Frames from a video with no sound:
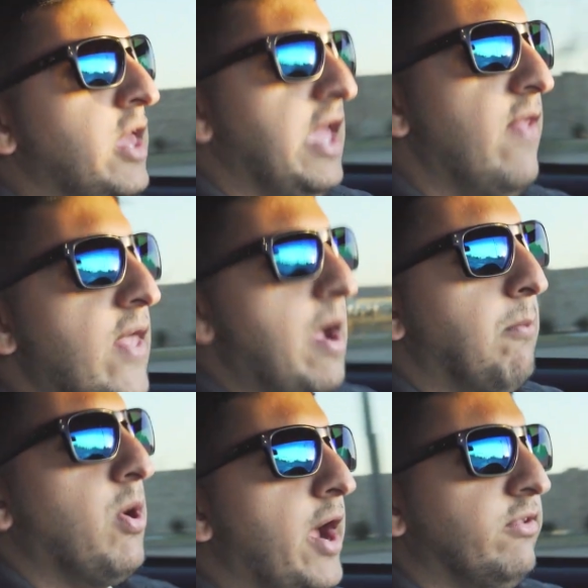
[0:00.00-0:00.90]
in
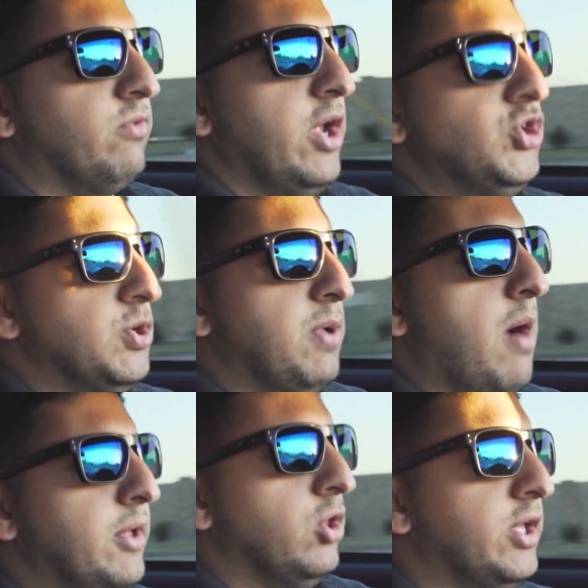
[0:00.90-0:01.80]
that price range, you're
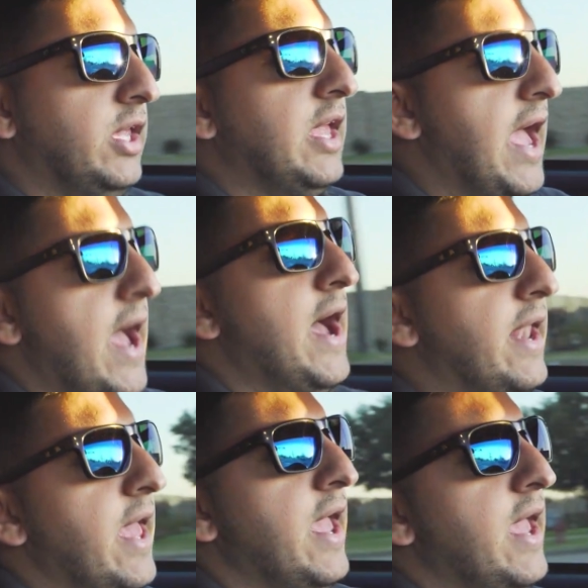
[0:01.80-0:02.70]
probably looking at
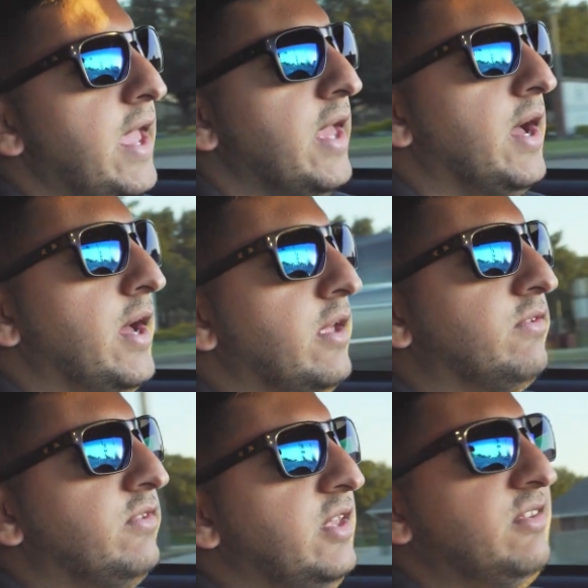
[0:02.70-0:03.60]
a
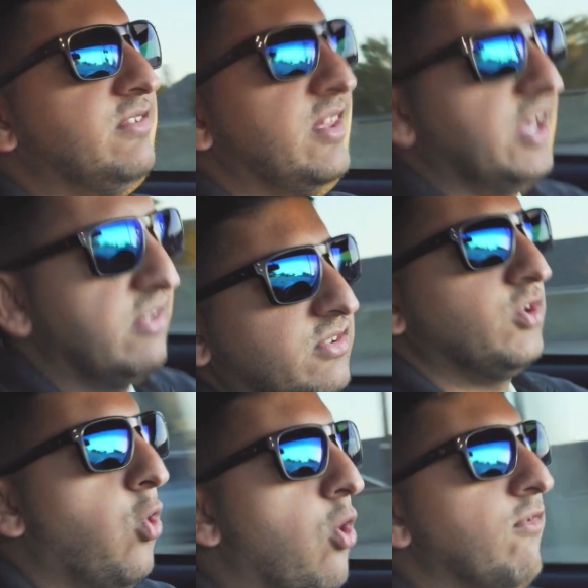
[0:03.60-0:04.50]

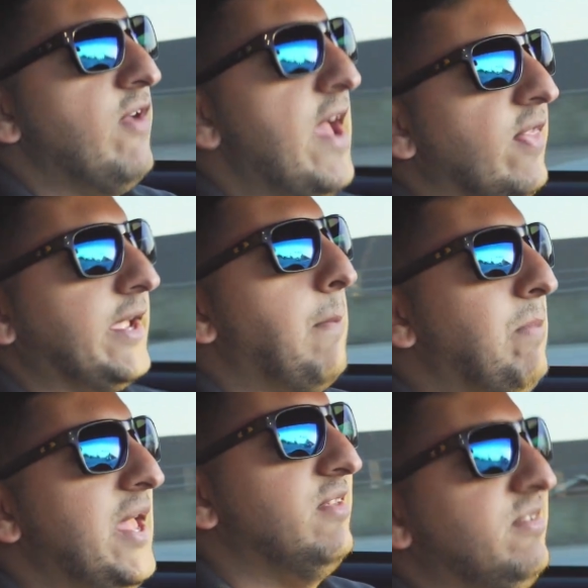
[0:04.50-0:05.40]
C6 Corvette, like a
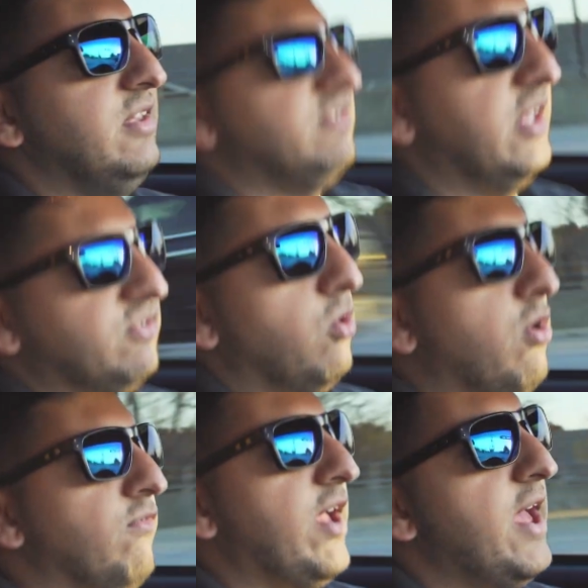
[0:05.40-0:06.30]
base C6
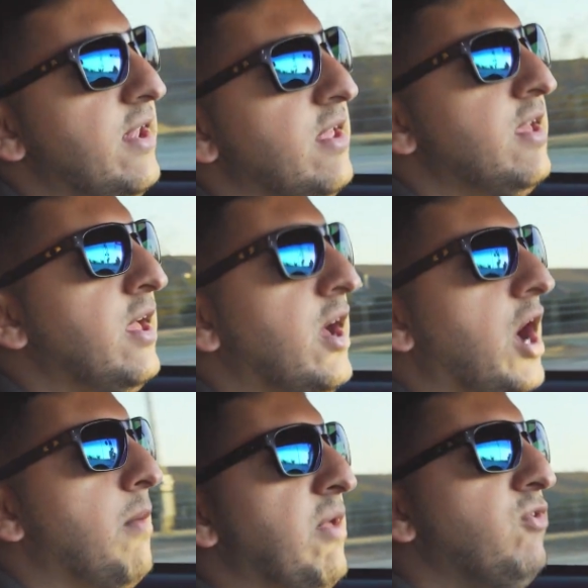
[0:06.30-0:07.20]
Corvette.
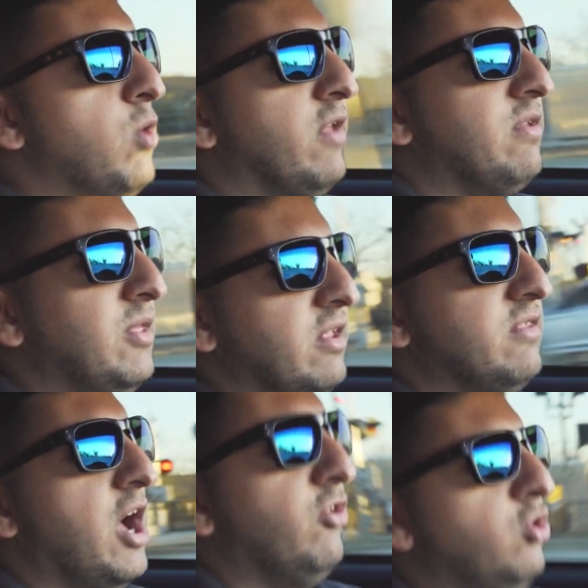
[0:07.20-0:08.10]
If you want something that's
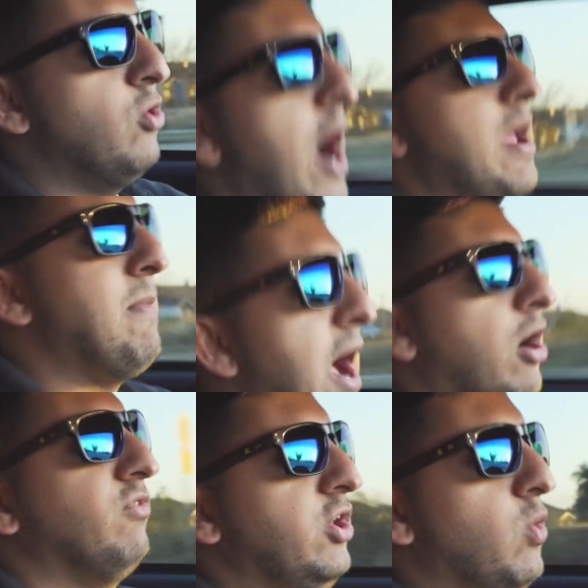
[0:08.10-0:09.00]
not too high
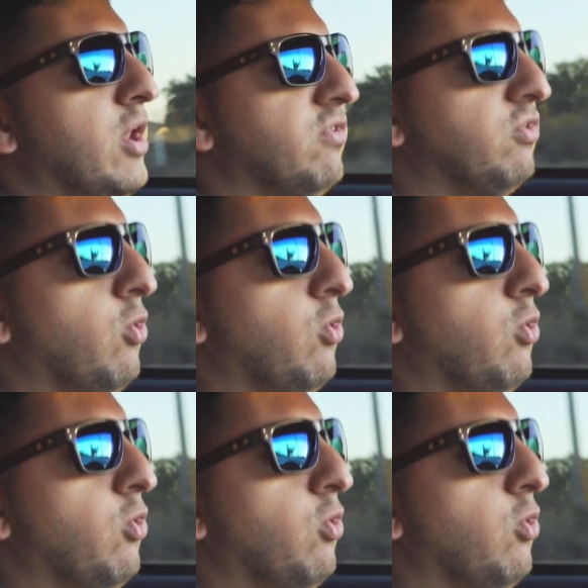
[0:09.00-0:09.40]
miles and you want to